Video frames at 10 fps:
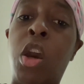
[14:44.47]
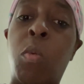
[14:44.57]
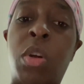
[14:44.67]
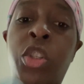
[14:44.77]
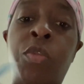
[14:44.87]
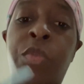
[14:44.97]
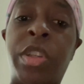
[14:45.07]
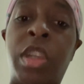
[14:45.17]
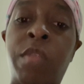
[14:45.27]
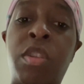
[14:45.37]
Once you
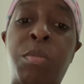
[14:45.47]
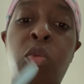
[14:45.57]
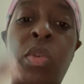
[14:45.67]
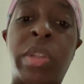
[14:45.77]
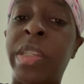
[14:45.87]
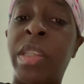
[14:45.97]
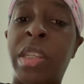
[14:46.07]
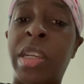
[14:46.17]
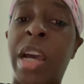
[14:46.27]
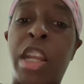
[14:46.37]
forgive them, you release it to
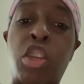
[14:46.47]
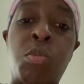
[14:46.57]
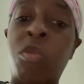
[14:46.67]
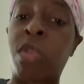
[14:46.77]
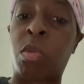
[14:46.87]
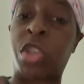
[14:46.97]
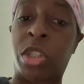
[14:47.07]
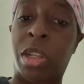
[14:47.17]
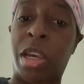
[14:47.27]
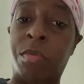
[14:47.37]
God and you move on with your
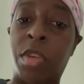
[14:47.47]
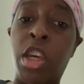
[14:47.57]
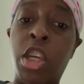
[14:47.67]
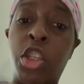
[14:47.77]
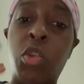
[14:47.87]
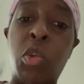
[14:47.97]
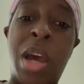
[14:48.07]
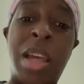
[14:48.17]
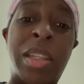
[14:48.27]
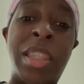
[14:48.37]
life. You do
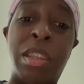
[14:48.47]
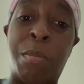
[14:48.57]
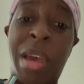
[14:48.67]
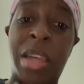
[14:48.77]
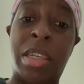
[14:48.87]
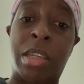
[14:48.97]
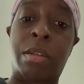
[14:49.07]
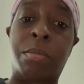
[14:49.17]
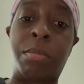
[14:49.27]
not let them back in.